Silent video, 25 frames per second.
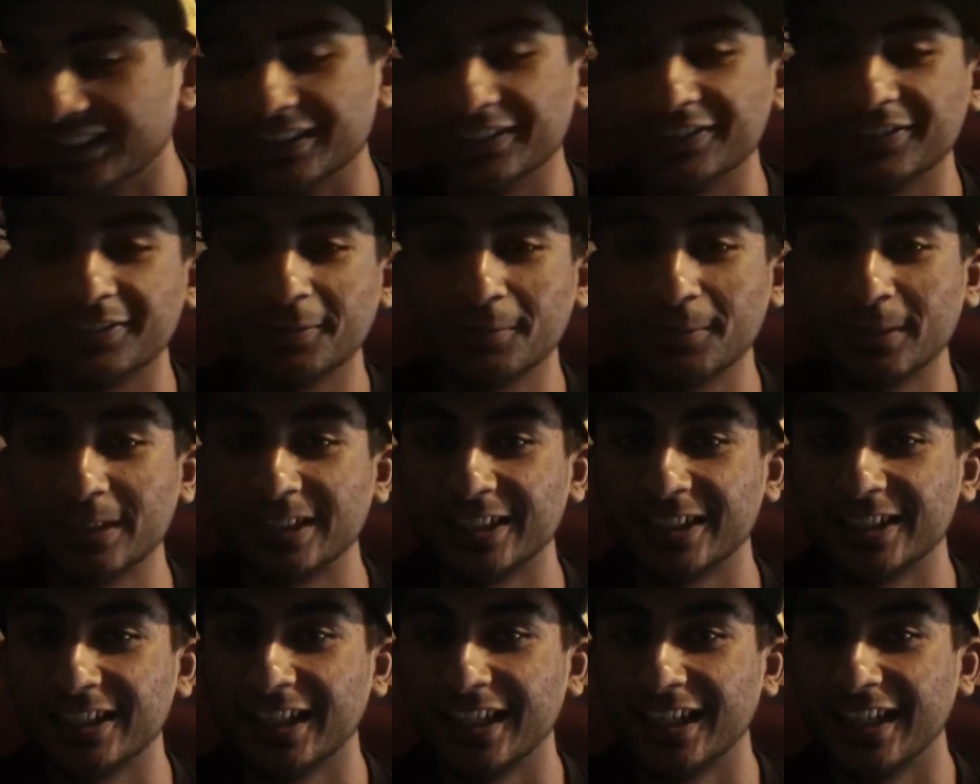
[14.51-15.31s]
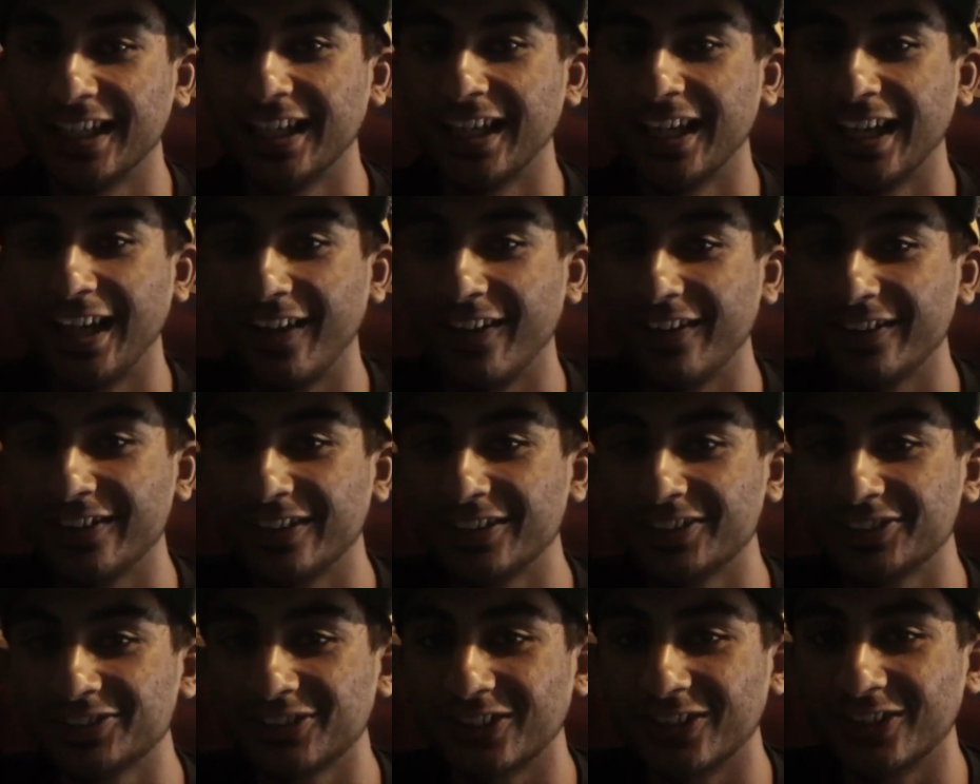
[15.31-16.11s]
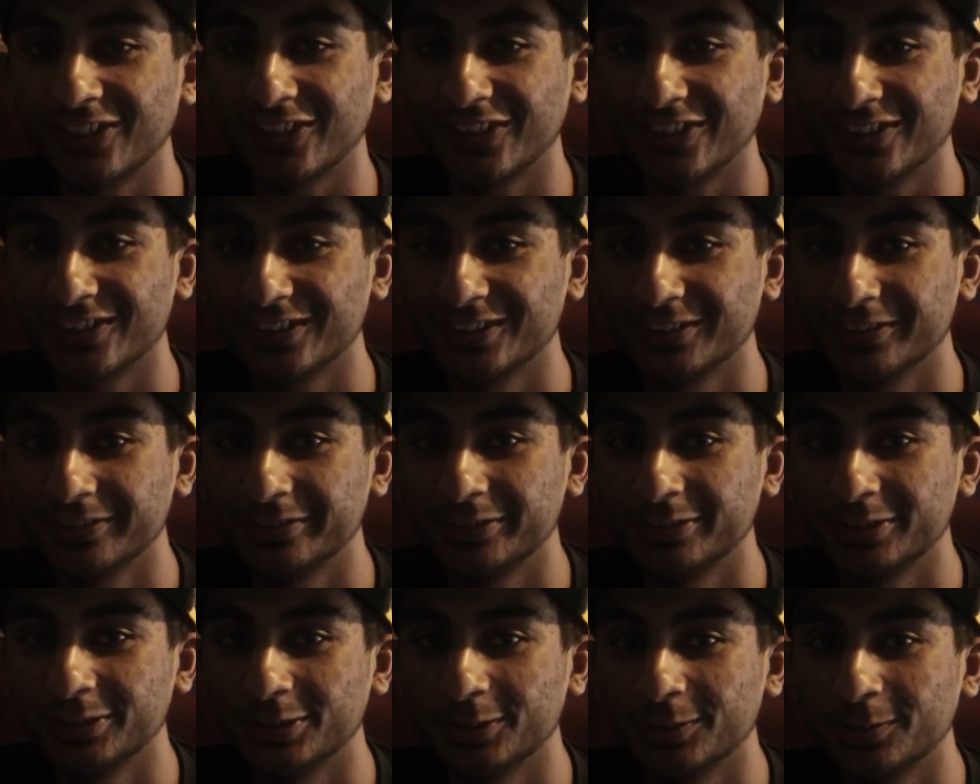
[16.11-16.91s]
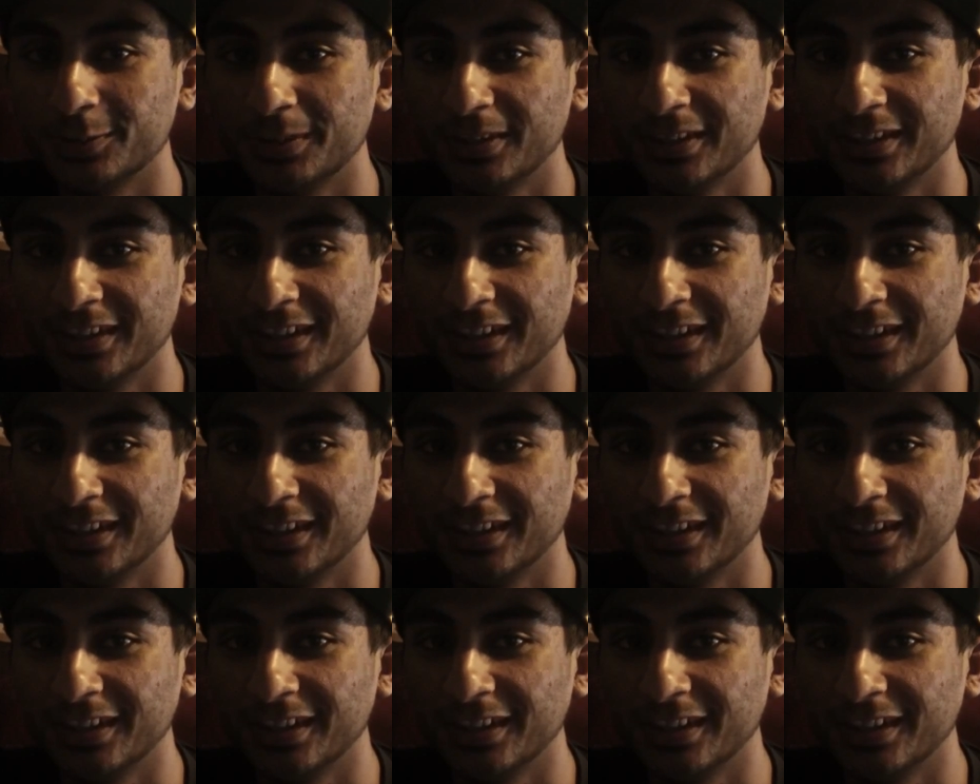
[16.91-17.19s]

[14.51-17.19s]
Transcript: You know what I mean? How I got started on YouTube.